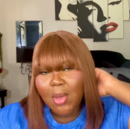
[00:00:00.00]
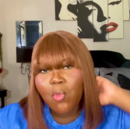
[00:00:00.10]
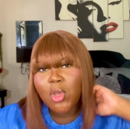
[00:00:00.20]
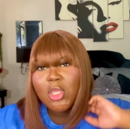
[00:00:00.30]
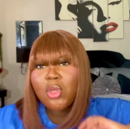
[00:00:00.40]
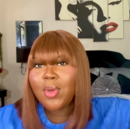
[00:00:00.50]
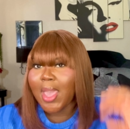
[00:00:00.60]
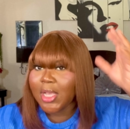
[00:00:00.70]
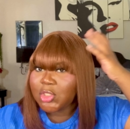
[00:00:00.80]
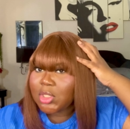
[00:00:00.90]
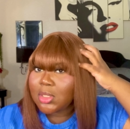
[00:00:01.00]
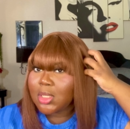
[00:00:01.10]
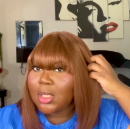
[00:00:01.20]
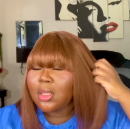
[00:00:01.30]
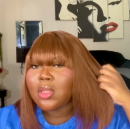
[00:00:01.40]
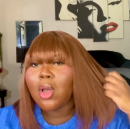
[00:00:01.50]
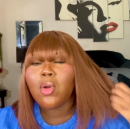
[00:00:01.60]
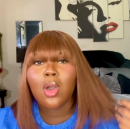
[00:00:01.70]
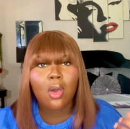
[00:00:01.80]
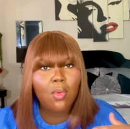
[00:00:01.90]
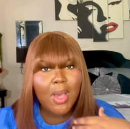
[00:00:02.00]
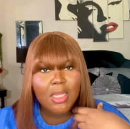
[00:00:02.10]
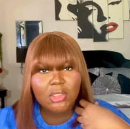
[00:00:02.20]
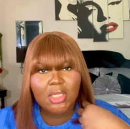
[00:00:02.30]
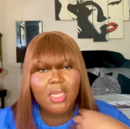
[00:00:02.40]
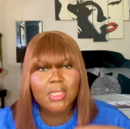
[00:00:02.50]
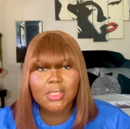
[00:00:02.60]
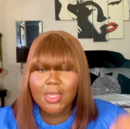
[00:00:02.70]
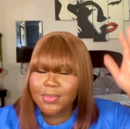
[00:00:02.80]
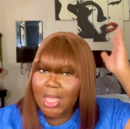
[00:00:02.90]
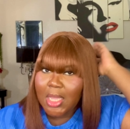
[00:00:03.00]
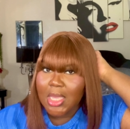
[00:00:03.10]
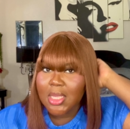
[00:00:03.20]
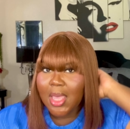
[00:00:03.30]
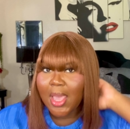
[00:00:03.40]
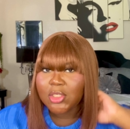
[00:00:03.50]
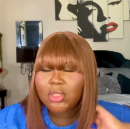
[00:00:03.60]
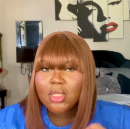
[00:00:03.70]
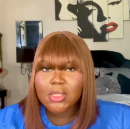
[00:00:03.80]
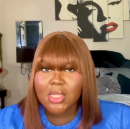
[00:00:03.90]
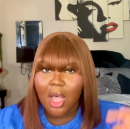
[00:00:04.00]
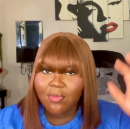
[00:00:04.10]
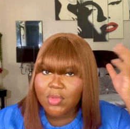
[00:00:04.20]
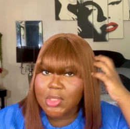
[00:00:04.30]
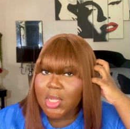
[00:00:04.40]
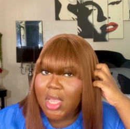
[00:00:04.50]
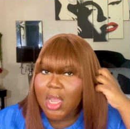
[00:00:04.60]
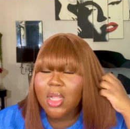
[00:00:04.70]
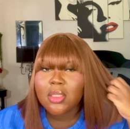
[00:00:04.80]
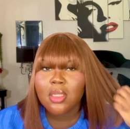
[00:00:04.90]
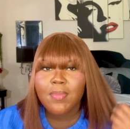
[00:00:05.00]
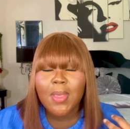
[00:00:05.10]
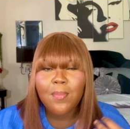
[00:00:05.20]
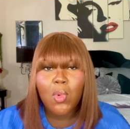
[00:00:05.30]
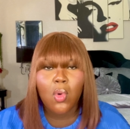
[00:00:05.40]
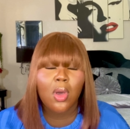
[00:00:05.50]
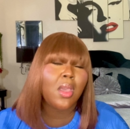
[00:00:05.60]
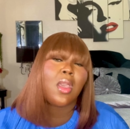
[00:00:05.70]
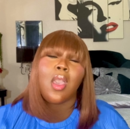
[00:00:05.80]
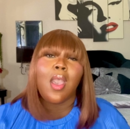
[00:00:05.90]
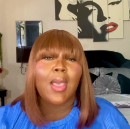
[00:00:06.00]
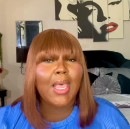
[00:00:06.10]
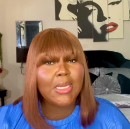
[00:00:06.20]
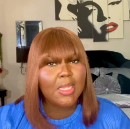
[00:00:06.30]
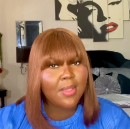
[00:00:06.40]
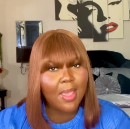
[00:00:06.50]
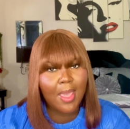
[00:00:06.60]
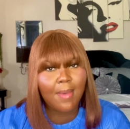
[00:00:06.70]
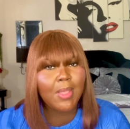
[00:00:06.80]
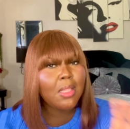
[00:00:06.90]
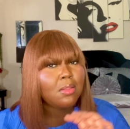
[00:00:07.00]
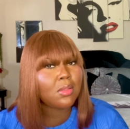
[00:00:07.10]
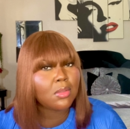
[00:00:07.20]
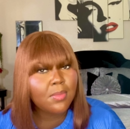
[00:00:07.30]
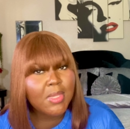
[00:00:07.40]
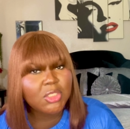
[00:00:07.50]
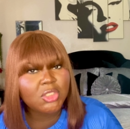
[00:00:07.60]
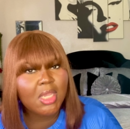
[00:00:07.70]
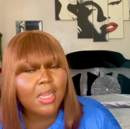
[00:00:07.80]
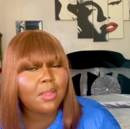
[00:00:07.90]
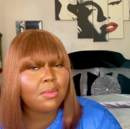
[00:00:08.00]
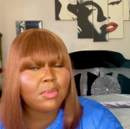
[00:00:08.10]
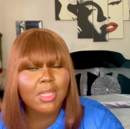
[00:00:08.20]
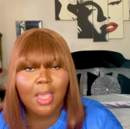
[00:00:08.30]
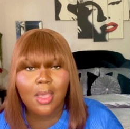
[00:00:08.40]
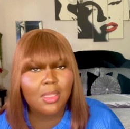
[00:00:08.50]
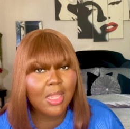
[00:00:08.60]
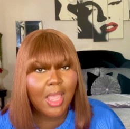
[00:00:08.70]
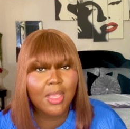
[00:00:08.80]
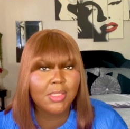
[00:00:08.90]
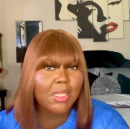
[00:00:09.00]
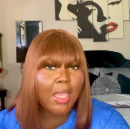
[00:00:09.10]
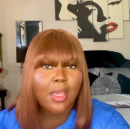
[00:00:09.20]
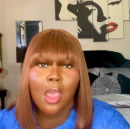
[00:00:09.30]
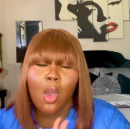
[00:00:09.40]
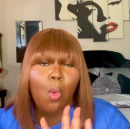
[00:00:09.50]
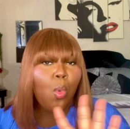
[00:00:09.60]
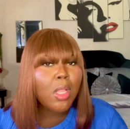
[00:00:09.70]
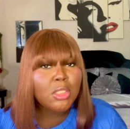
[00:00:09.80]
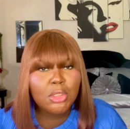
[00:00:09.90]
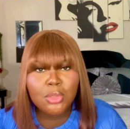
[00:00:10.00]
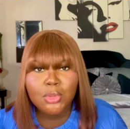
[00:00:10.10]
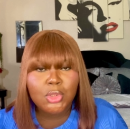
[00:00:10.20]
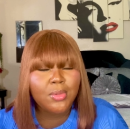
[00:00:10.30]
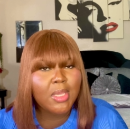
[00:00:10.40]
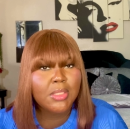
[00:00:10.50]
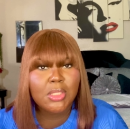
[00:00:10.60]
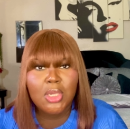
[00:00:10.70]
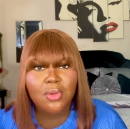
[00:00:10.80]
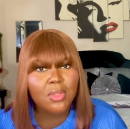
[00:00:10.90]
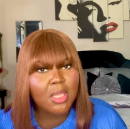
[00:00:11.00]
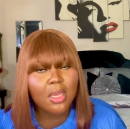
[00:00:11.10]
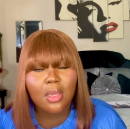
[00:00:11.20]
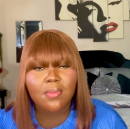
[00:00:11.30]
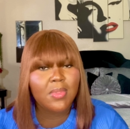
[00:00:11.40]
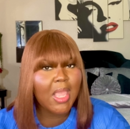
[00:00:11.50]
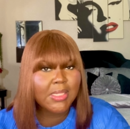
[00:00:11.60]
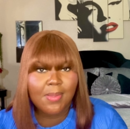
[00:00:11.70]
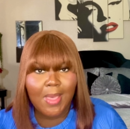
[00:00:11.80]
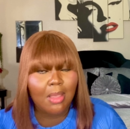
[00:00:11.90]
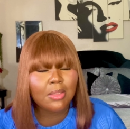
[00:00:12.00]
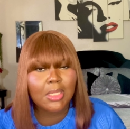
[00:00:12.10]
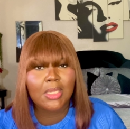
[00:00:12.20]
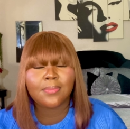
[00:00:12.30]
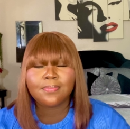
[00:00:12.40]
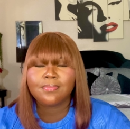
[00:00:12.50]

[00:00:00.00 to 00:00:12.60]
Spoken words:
When you actually, co-wash it, it seems like it actually softens the hair a little bit more. I did have a little bit of shedding, not a lot. It's like 1 or 2 strands here and there. That's about it.